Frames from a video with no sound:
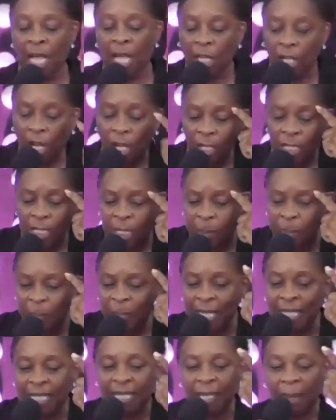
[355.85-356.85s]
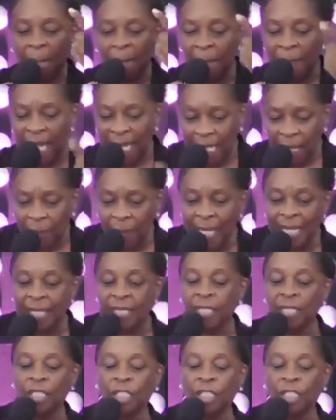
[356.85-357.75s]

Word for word: God speaks many ways to the